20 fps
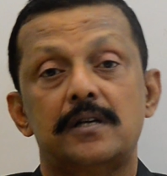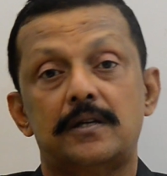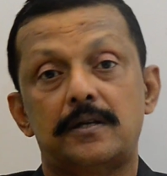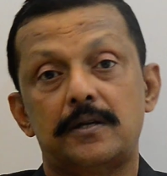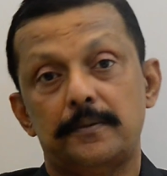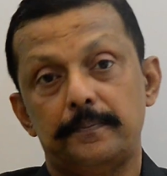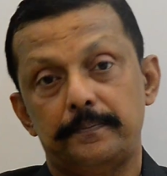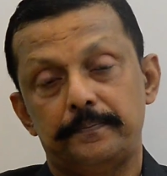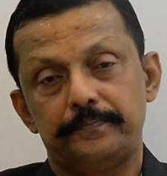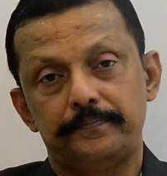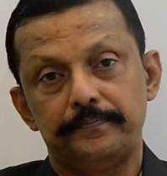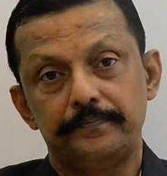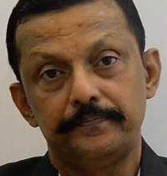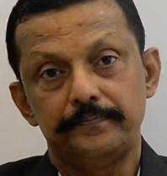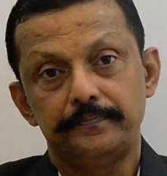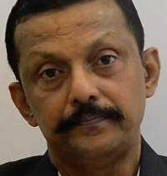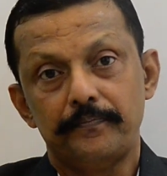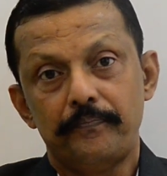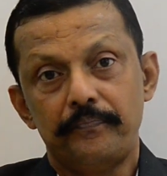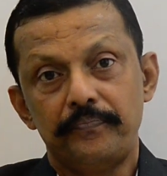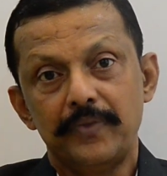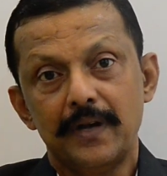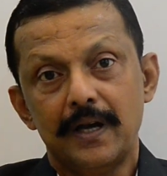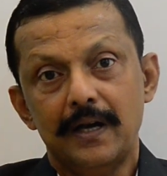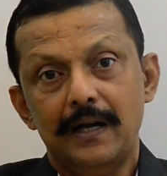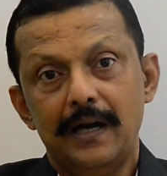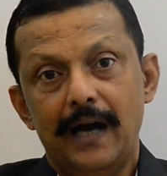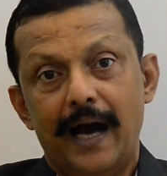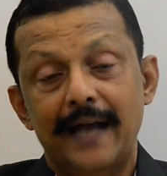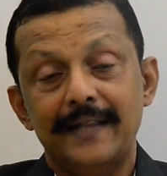it.
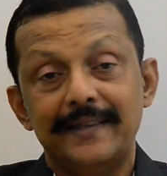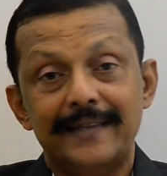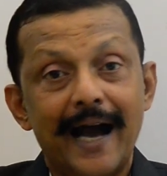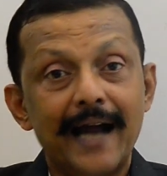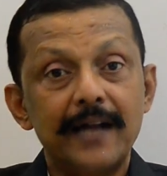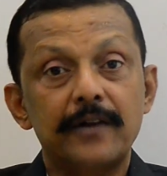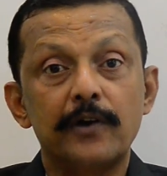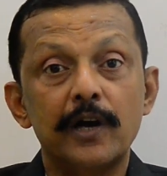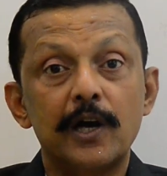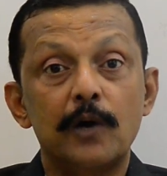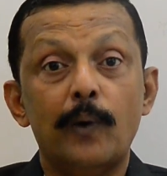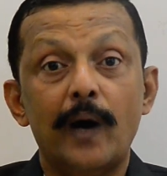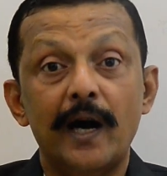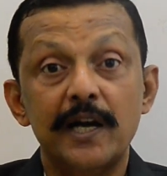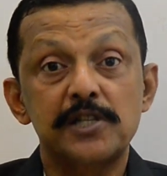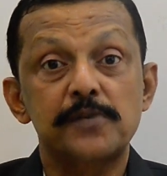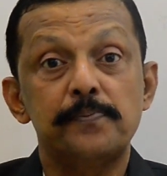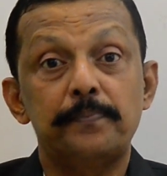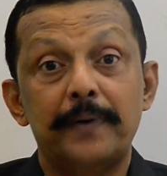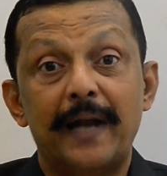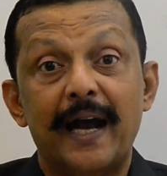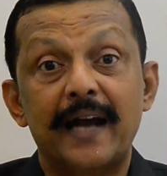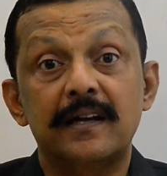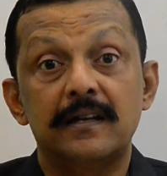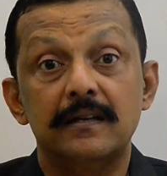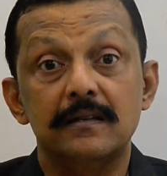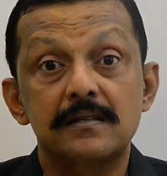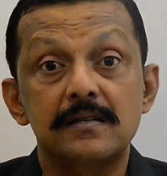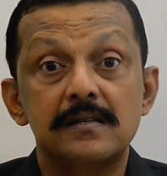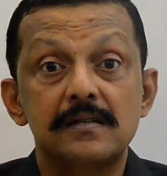And that requires
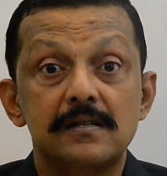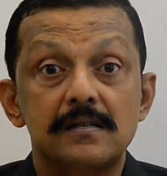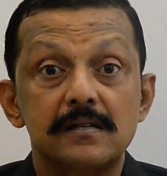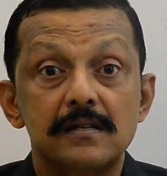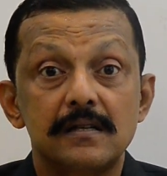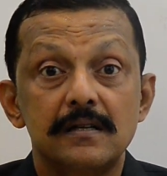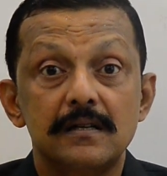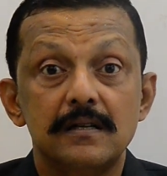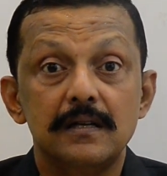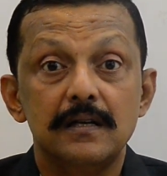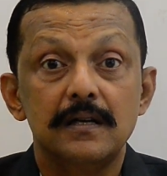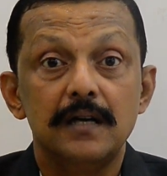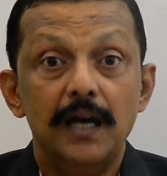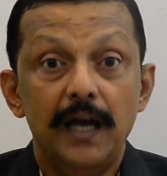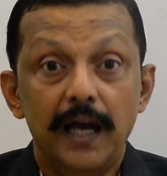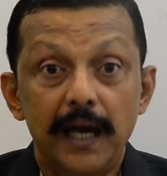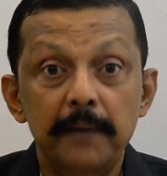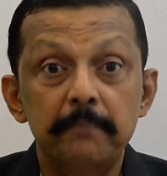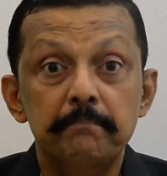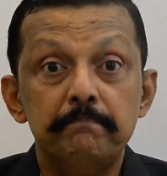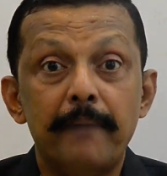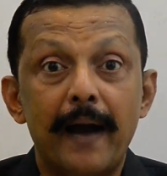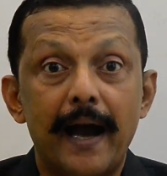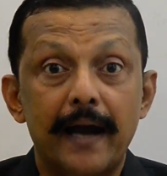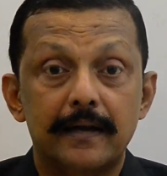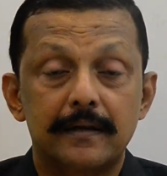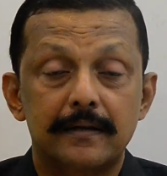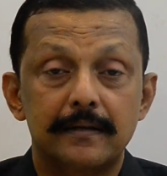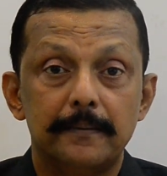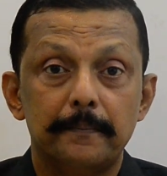practice,
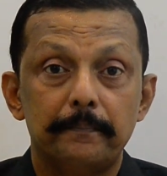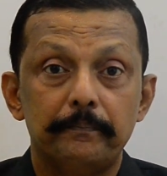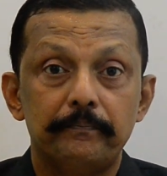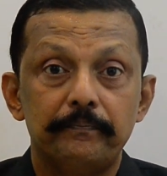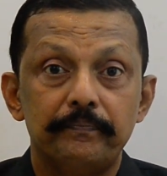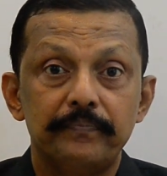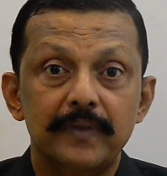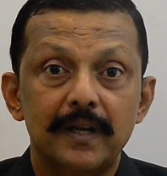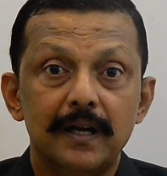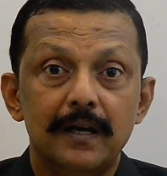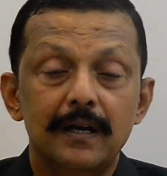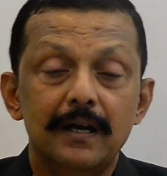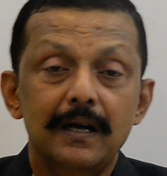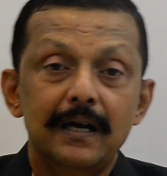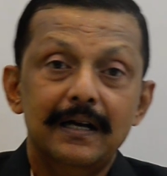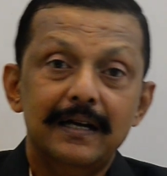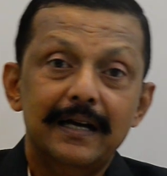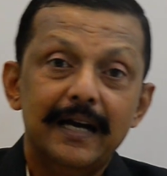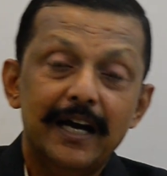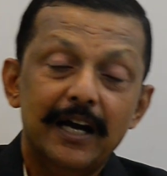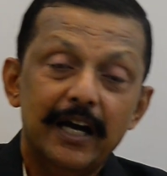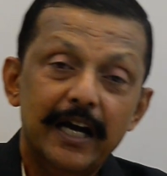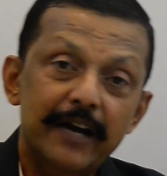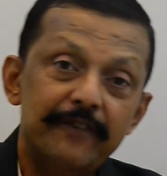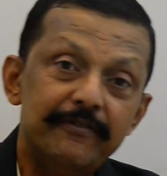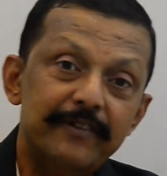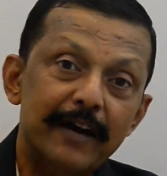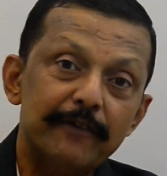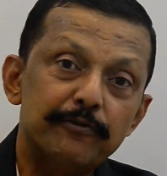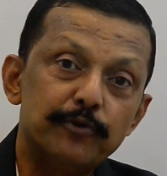impact.
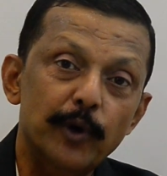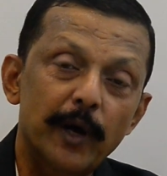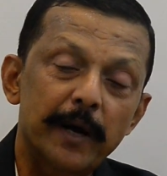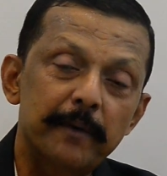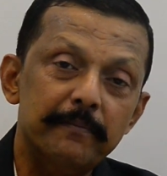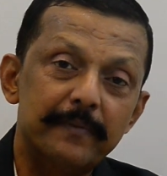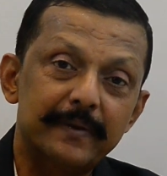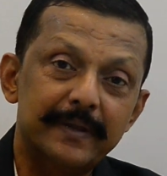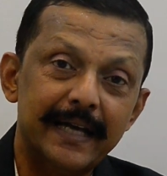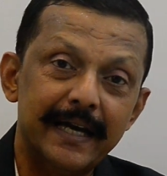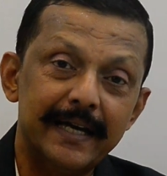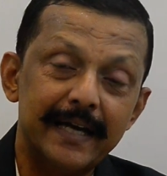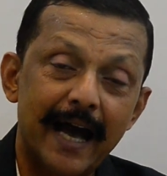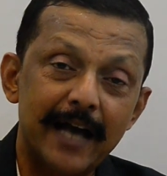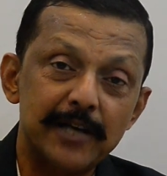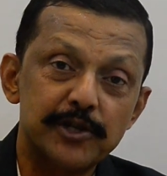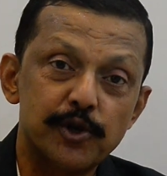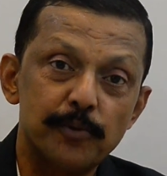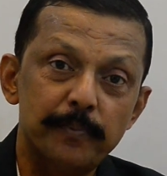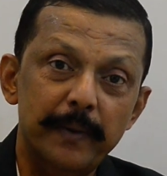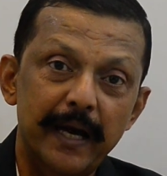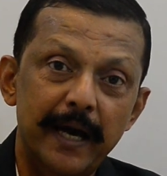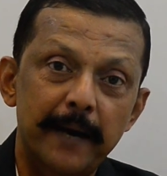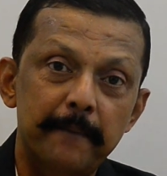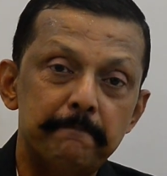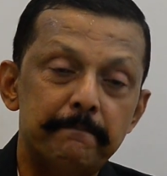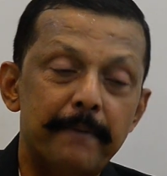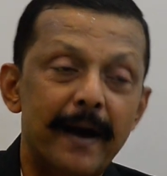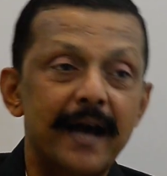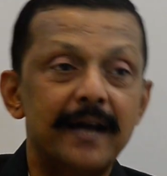If there has to be
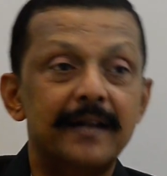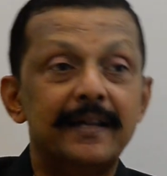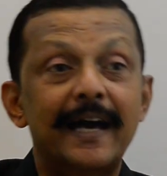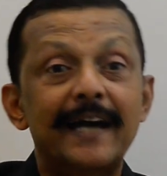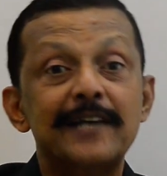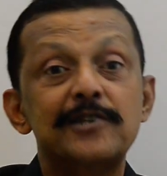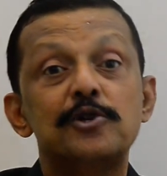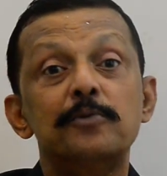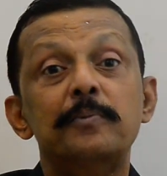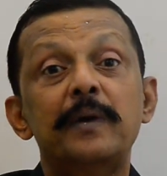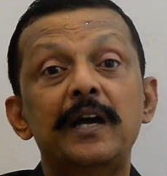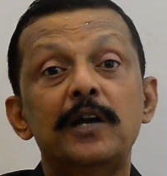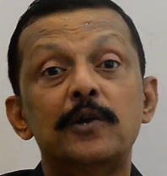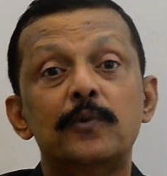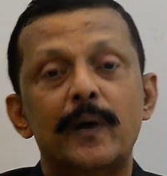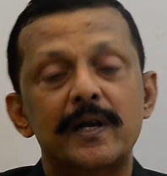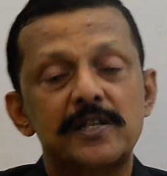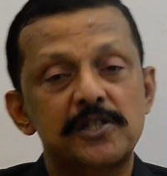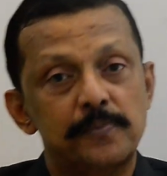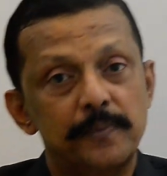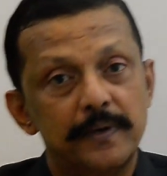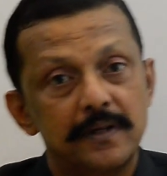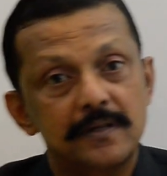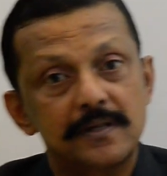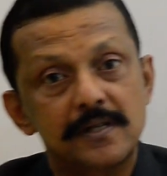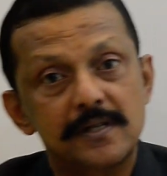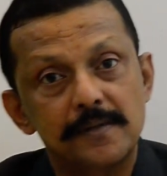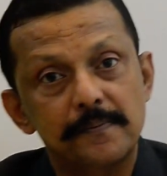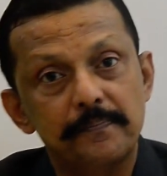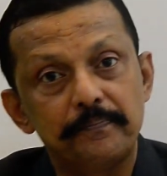impact, there has to be
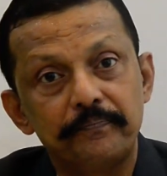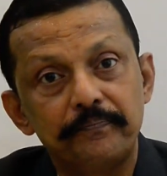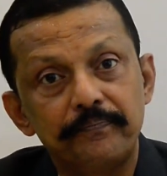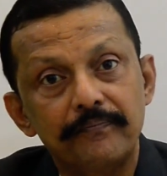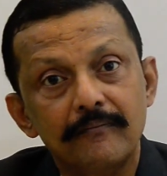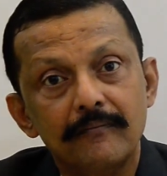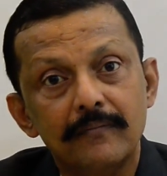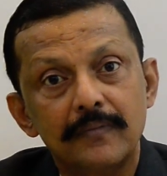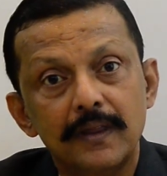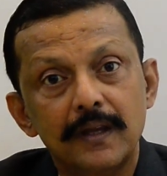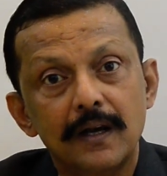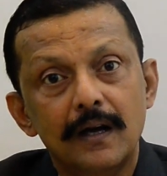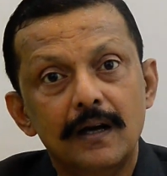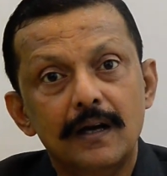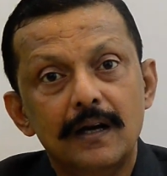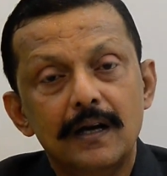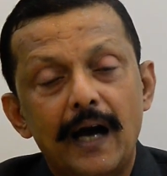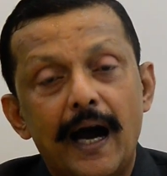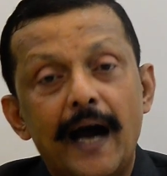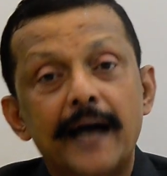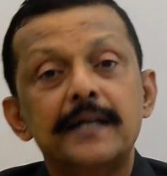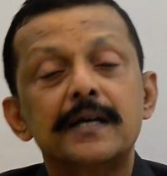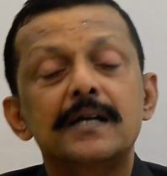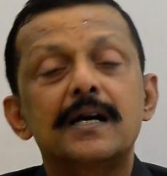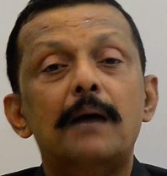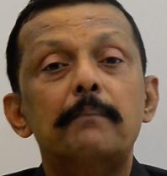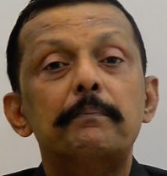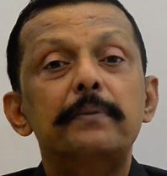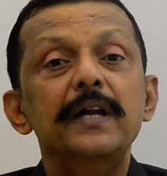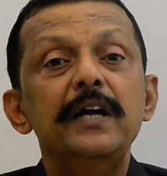investments. And the
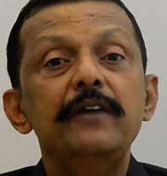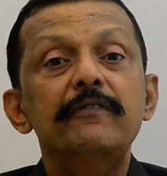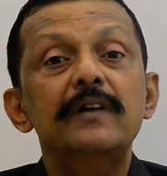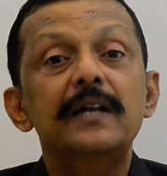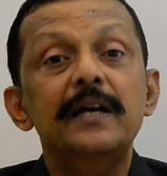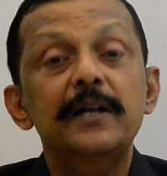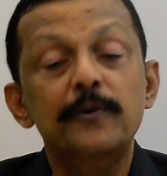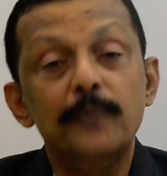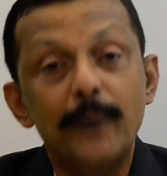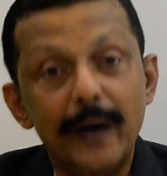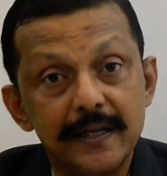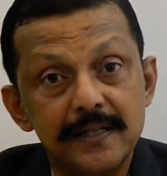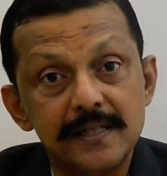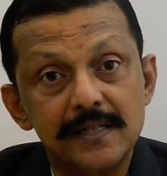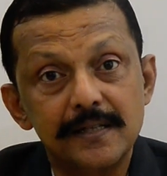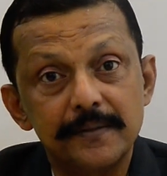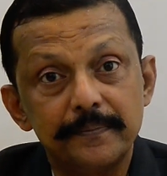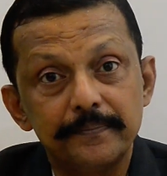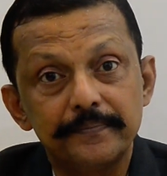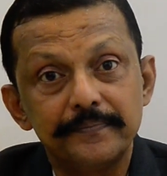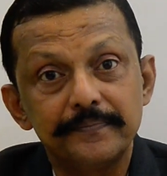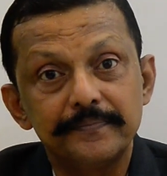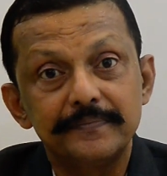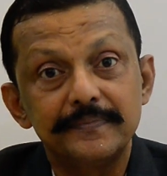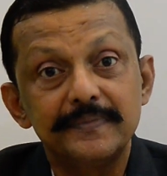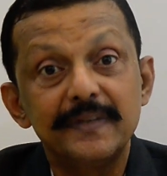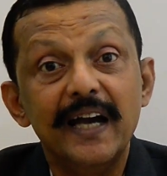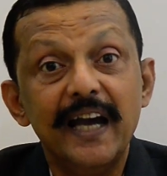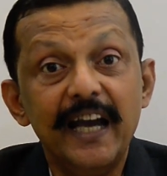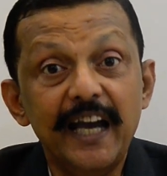company will invest
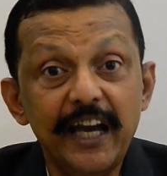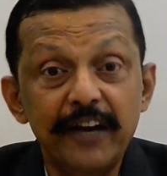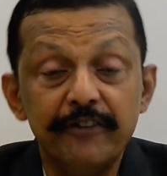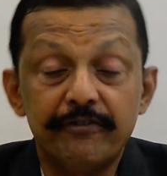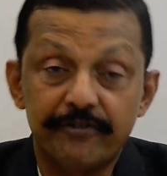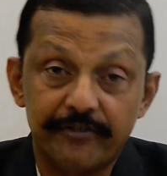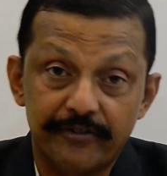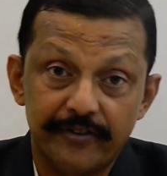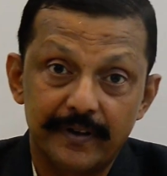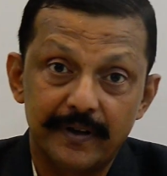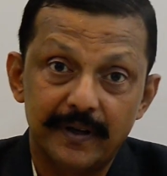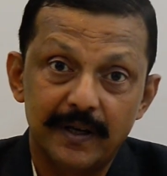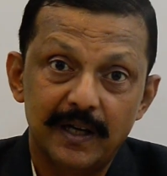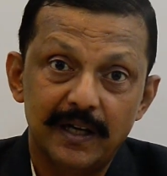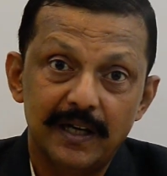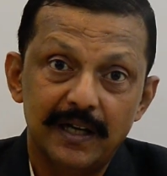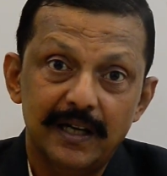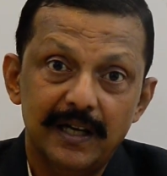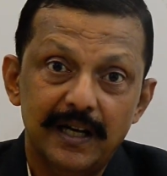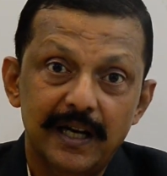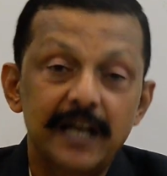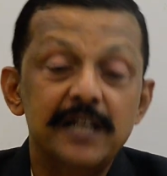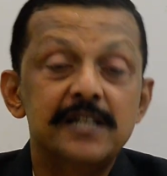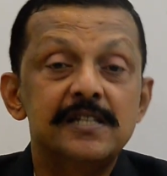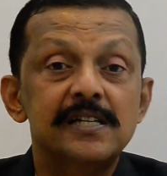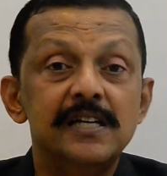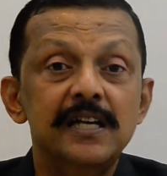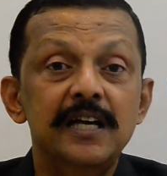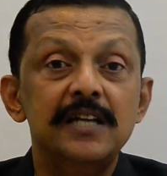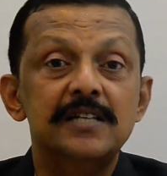if it
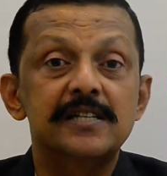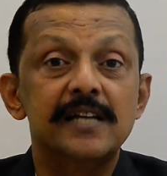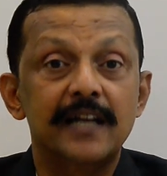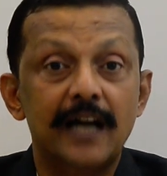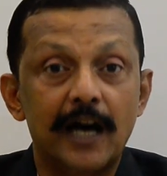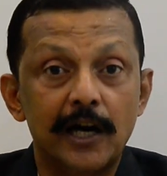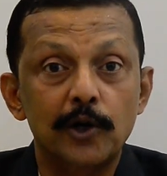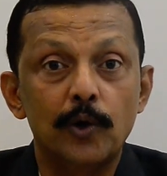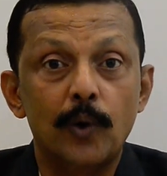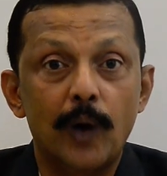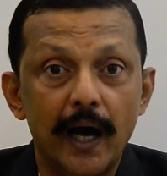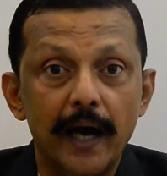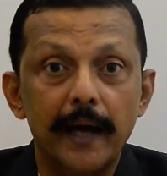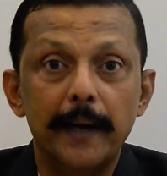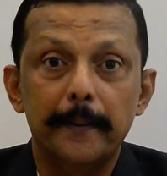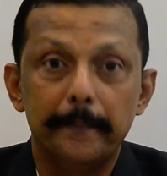sees an ROI.